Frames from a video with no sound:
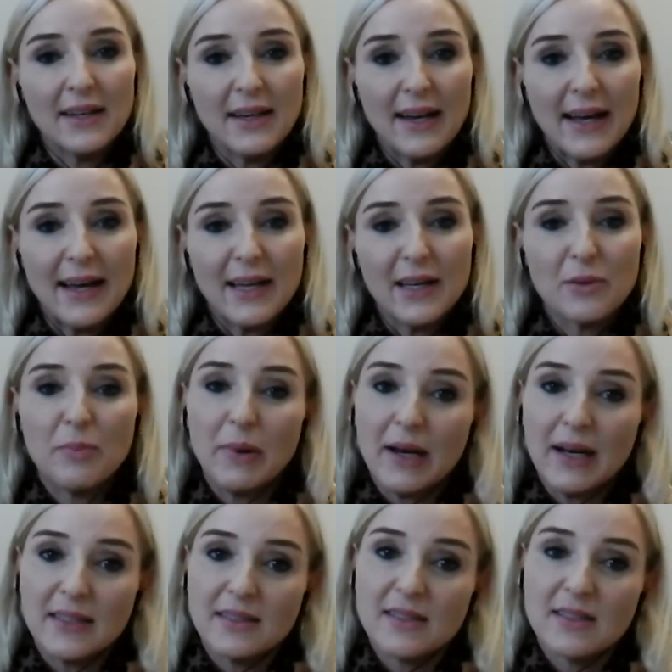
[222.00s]
in hand,
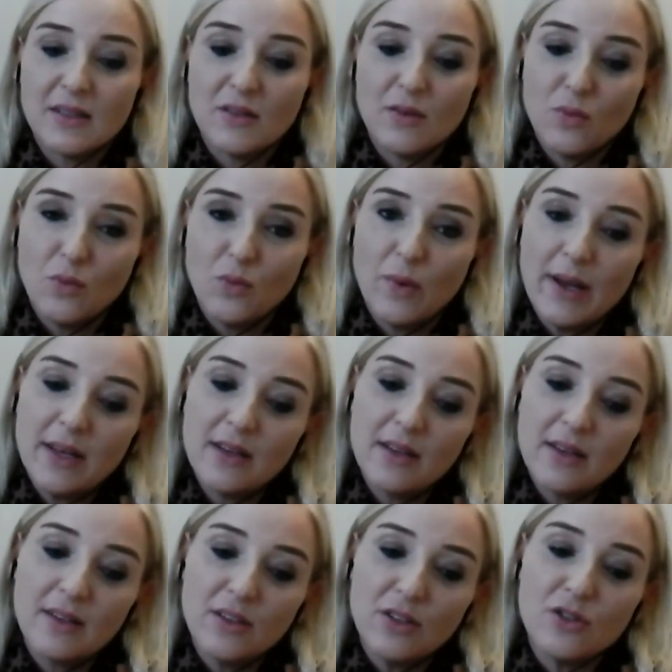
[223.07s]
but
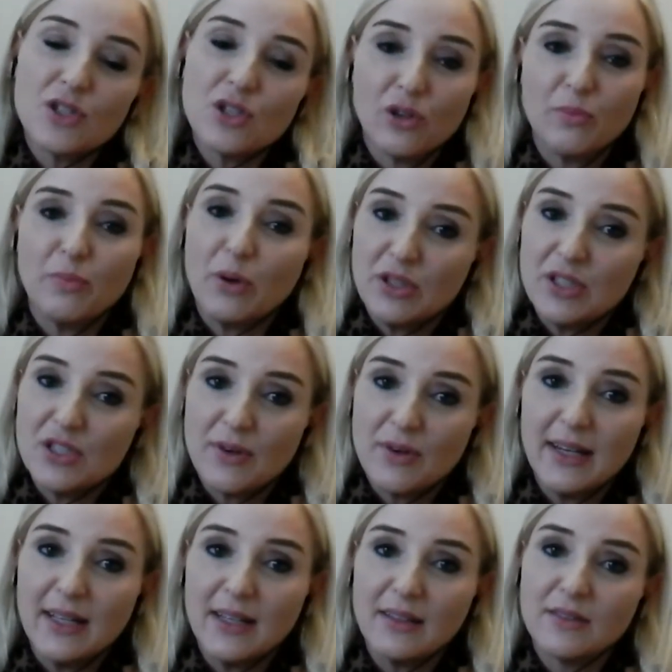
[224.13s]
when you start potty
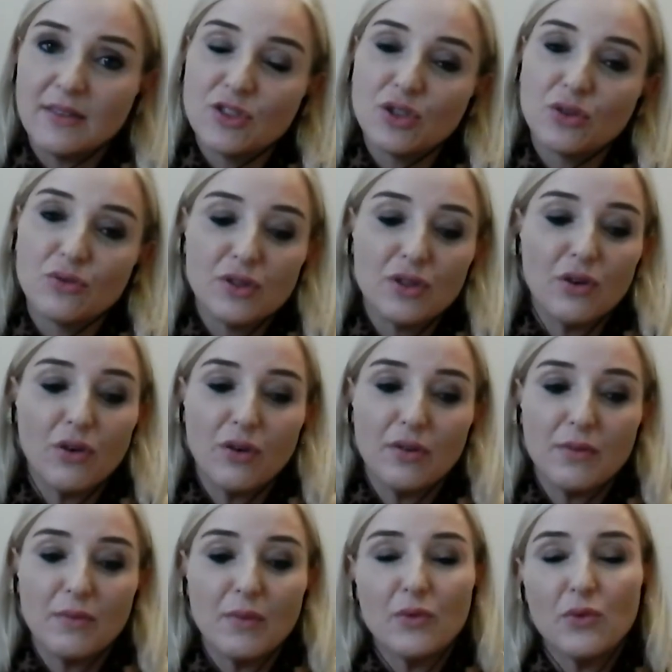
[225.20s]
training, children
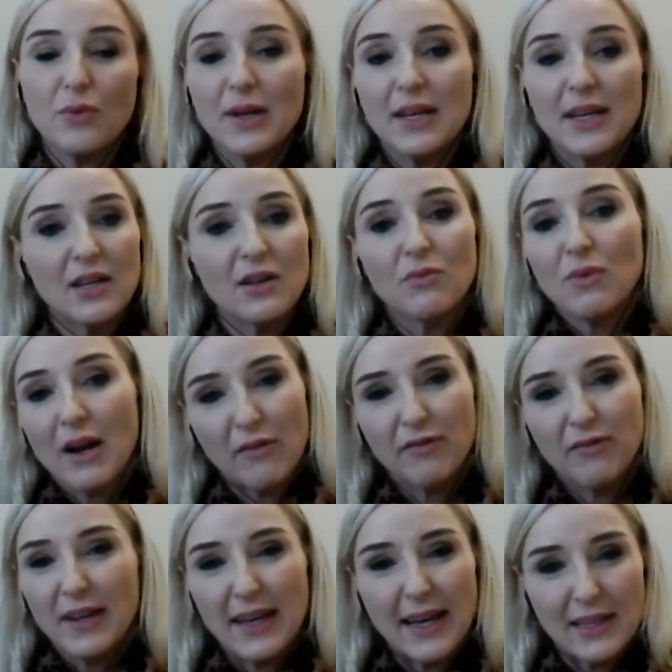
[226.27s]
are ready
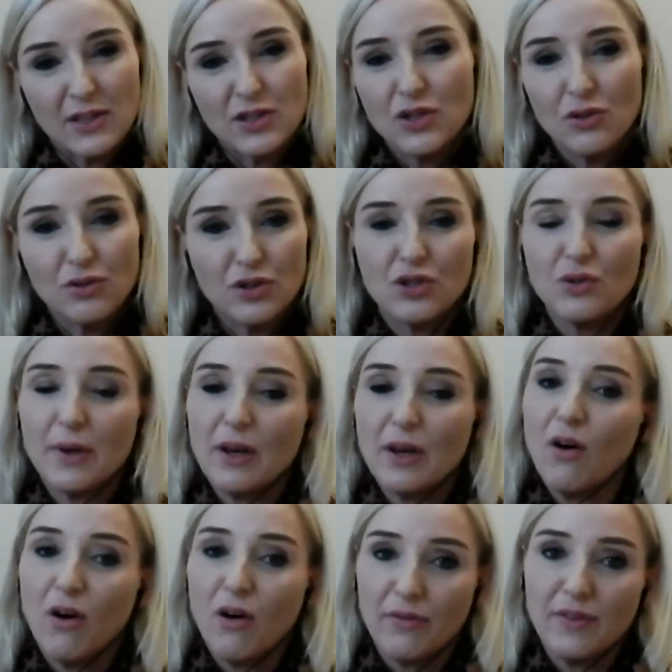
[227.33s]
roughly at 2,
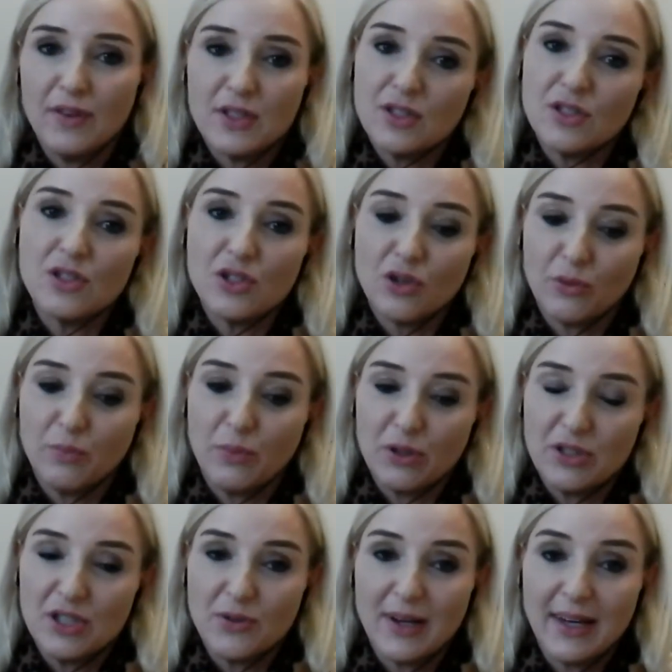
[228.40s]
2.5 years to start
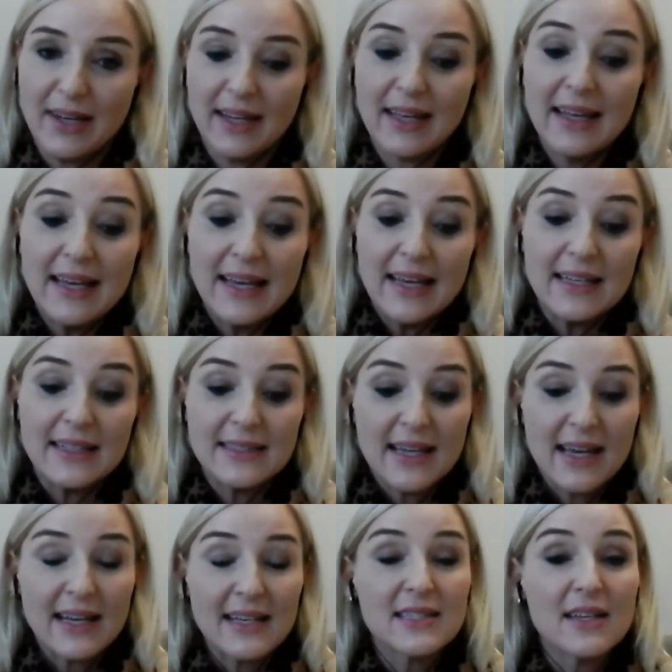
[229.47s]
potty training. It
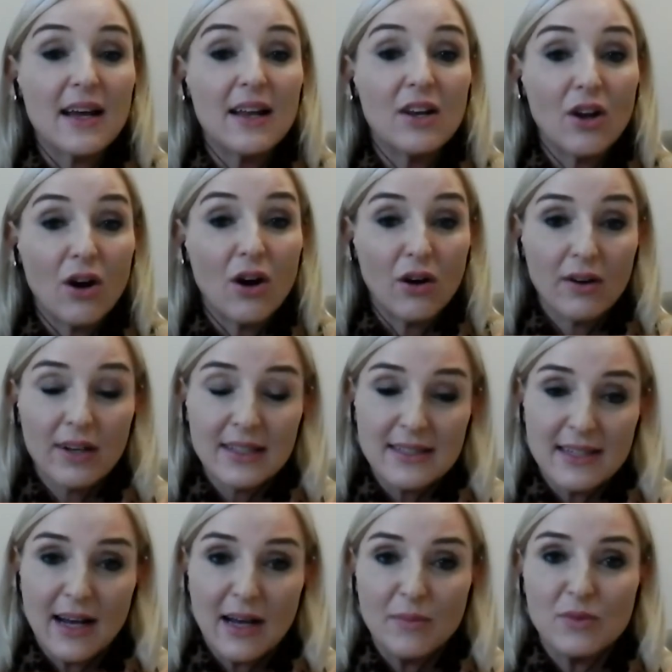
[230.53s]
takes a longer
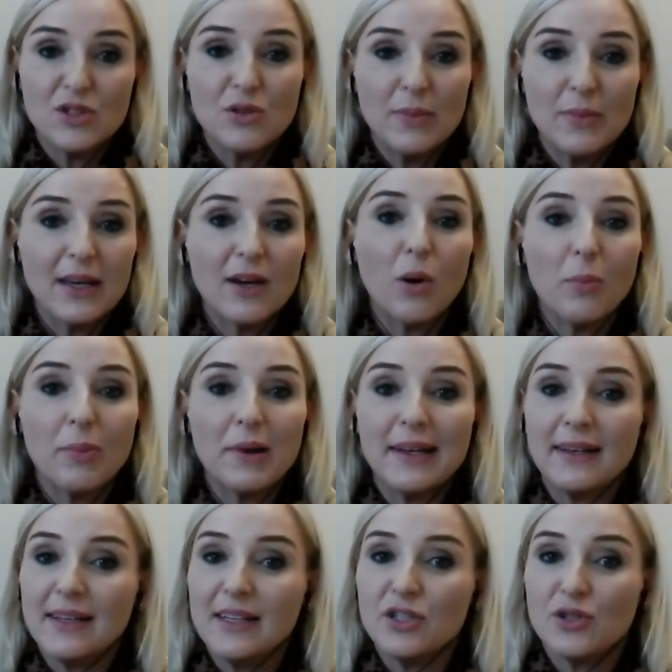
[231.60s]
time to be
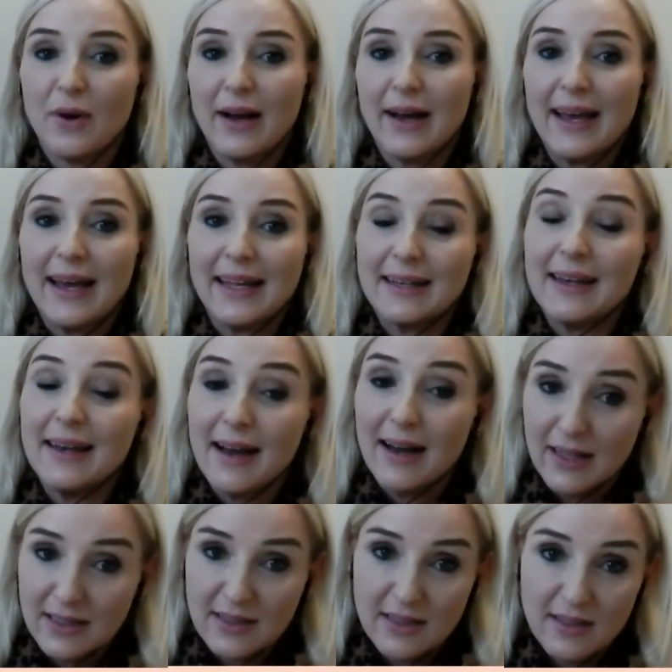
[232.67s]
completely dry at
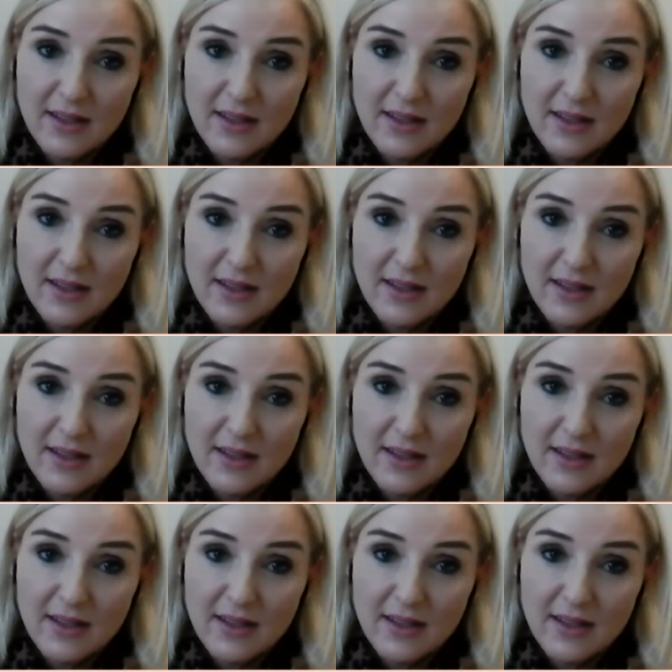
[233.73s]
night.